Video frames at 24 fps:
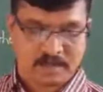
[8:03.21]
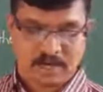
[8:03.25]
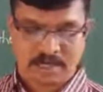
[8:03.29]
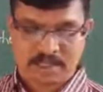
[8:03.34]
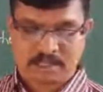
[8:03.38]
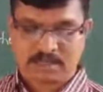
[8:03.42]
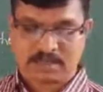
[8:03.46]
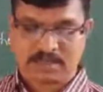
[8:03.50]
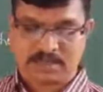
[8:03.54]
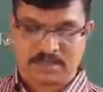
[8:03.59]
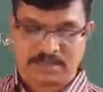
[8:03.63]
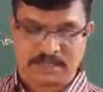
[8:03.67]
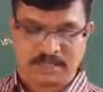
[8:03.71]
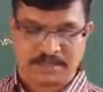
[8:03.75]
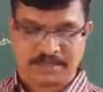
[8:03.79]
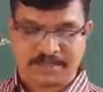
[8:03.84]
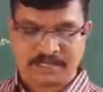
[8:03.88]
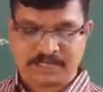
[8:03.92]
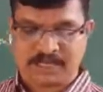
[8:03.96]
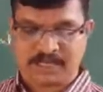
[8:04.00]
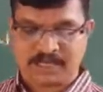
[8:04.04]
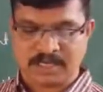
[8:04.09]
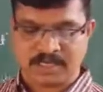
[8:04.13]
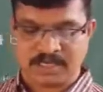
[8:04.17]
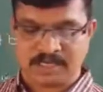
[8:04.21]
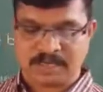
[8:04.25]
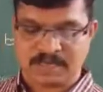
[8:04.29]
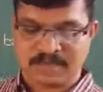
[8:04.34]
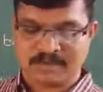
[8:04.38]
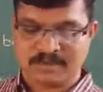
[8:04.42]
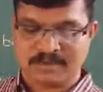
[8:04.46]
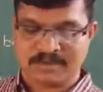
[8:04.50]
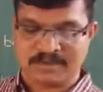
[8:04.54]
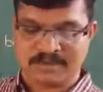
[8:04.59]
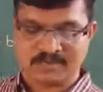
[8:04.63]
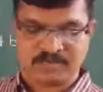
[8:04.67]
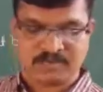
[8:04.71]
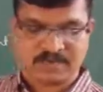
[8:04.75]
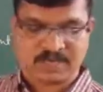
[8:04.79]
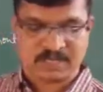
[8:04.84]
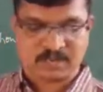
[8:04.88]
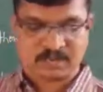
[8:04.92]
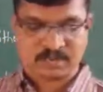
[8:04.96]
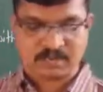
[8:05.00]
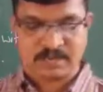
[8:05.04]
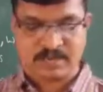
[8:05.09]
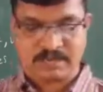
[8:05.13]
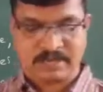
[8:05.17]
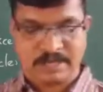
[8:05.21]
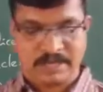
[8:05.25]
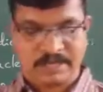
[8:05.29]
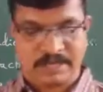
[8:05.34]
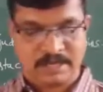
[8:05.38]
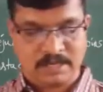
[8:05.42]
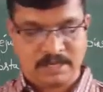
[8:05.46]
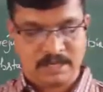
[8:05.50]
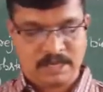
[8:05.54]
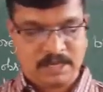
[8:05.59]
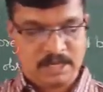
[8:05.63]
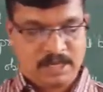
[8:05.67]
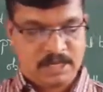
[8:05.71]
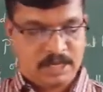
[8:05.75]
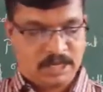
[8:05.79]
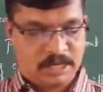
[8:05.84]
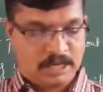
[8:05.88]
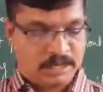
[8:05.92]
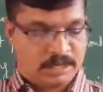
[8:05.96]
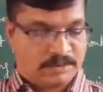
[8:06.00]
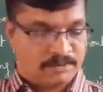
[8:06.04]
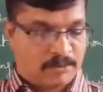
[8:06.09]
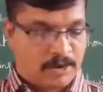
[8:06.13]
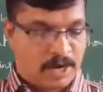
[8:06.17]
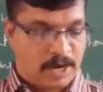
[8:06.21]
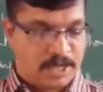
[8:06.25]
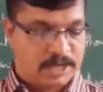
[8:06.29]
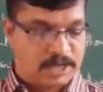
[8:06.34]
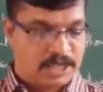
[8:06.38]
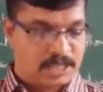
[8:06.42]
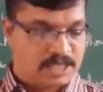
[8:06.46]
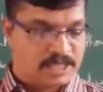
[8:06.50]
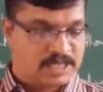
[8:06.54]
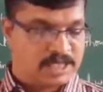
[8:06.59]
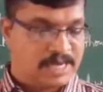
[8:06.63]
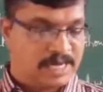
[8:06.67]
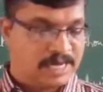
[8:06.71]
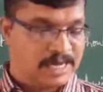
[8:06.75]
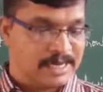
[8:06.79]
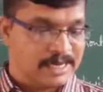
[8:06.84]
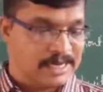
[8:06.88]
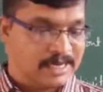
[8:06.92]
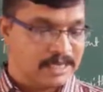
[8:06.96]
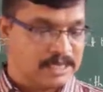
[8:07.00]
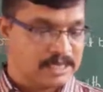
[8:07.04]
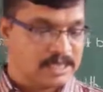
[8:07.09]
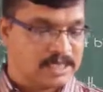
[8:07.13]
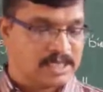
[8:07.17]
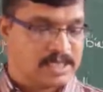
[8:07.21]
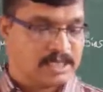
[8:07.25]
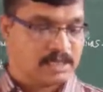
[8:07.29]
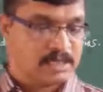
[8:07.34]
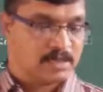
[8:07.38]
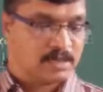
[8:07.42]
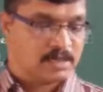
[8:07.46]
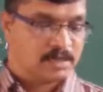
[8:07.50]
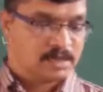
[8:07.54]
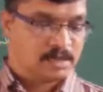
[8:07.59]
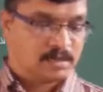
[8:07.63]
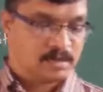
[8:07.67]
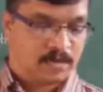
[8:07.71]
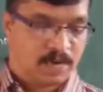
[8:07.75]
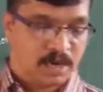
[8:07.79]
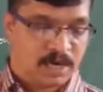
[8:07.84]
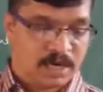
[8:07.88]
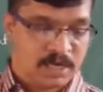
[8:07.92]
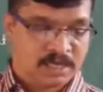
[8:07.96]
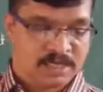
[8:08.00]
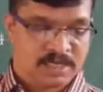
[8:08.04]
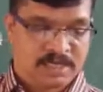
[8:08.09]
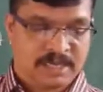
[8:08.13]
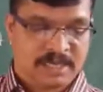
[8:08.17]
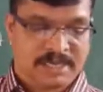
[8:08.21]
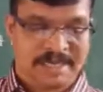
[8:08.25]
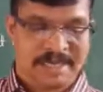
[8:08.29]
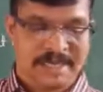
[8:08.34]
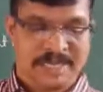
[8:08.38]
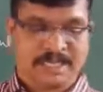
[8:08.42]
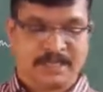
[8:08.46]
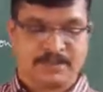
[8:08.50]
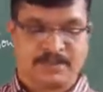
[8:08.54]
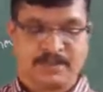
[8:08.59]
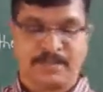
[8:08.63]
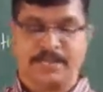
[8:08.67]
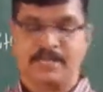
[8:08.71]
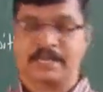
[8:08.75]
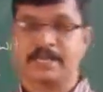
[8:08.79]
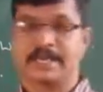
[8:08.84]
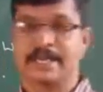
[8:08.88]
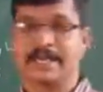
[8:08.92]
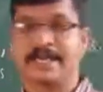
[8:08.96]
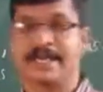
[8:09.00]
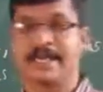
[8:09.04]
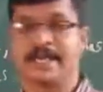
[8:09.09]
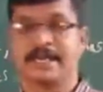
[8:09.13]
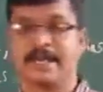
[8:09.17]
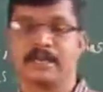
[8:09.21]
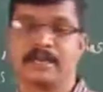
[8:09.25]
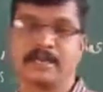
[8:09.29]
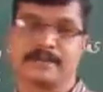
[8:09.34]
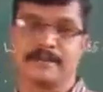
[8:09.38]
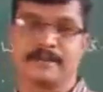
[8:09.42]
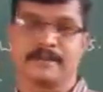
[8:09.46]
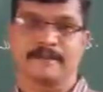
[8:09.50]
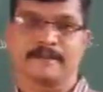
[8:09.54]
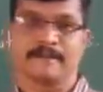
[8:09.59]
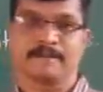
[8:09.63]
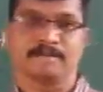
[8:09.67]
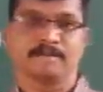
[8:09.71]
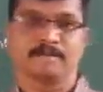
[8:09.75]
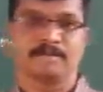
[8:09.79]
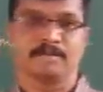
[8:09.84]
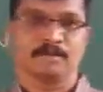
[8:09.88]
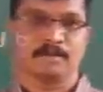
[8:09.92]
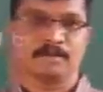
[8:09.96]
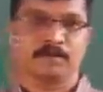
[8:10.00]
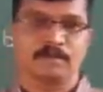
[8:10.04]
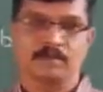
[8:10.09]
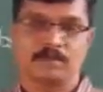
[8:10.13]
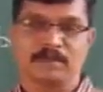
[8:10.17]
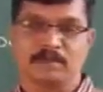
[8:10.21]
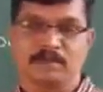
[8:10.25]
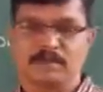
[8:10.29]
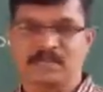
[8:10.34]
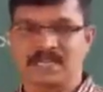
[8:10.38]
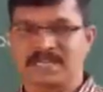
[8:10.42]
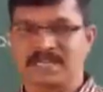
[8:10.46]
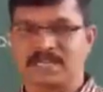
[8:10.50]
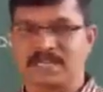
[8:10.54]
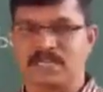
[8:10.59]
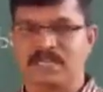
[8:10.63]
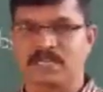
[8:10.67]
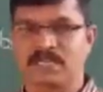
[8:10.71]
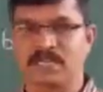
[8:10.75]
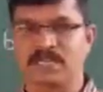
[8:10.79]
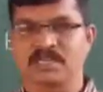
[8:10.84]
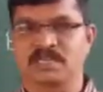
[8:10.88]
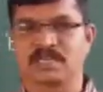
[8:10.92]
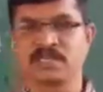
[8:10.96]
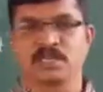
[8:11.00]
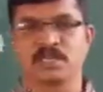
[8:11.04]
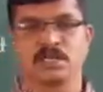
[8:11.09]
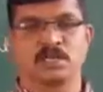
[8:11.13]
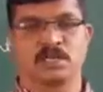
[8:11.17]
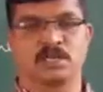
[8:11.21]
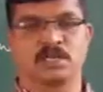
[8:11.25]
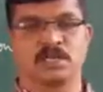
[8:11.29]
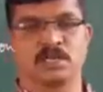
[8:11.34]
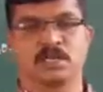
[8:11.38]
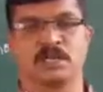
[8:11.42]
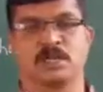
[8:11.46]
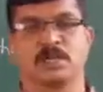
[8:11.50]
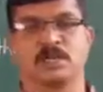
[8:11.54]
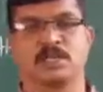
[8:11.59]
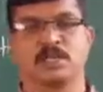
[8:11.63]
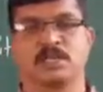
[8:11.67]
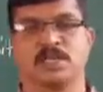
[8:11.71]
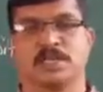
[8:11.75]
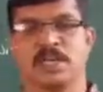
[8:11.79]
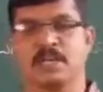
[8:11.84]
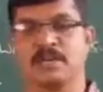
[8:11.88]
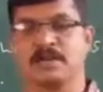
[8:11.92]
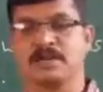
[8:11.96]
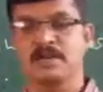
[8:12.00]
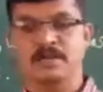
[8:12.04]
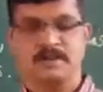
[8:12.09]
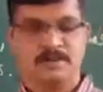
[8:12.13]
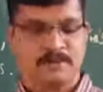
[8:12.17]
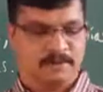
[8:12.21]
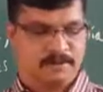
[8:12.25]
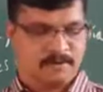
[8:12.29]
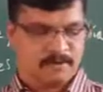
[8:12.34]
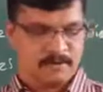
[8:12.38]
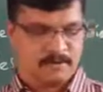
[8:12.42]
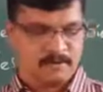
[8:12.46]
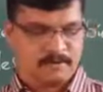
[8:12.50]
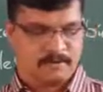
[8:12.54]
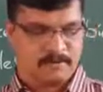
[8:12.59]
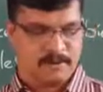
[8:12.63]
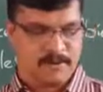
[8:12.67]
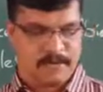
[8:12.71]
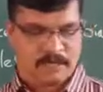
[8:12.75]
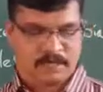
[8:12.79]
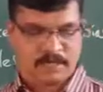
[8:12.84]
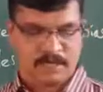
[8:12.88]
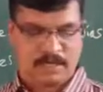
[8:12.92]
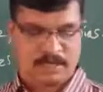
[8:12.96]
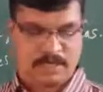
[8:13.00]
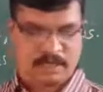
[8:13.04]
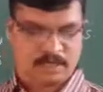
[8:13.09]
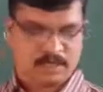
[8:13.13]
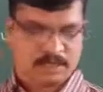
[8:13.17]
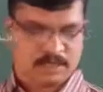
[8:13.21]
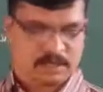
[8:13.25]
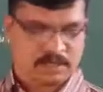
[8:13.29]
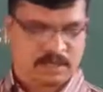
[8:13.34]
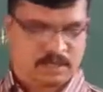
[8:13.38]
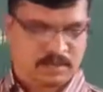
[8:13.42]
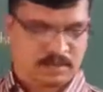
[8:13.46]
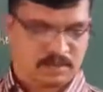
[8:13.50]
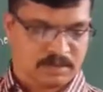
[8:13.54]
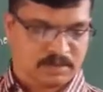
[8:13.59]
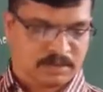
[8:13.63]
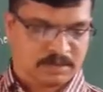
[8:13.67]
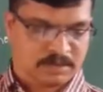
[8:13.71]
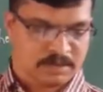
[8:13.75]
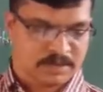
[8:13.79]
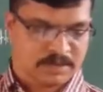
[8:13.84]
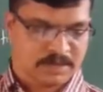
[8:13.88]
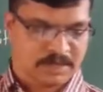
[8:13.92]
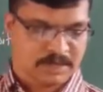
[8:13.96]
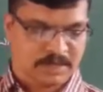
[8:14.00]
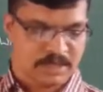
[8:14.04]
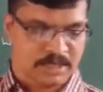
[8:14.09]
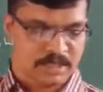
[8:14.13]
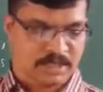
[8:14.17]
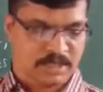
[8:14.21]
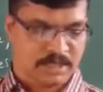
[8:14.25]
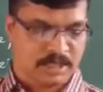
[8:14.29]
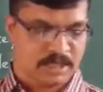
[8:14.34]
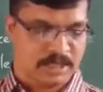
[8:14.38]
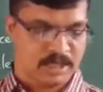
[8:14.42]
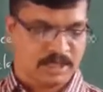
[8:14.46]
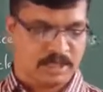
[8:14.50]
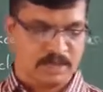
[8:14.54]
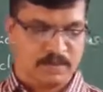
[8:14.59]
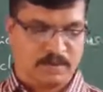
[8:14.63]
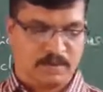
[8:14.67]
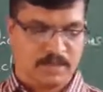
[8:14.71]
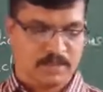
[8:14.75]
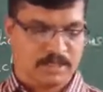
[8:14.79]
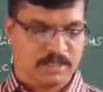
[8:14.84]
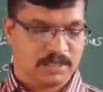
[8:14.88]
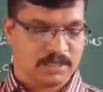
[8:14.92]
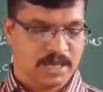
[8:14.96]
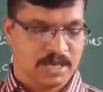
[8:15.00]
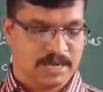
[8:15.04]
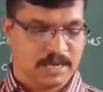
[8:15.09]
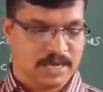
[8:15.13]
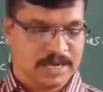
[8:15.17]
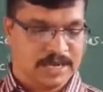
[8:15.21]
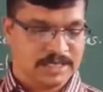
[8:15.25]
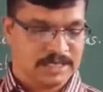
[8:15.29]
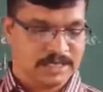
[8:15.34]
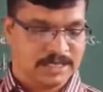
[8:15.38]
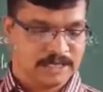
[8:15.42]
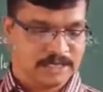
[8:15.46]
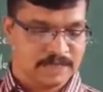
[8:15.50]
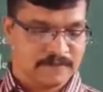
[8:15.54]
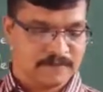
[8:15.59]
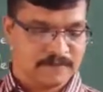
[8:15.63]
Asked his mother at breakfast one evening. His father's silence was expectant. So when mother is asking the question, father is not going to speak anything. He was silent.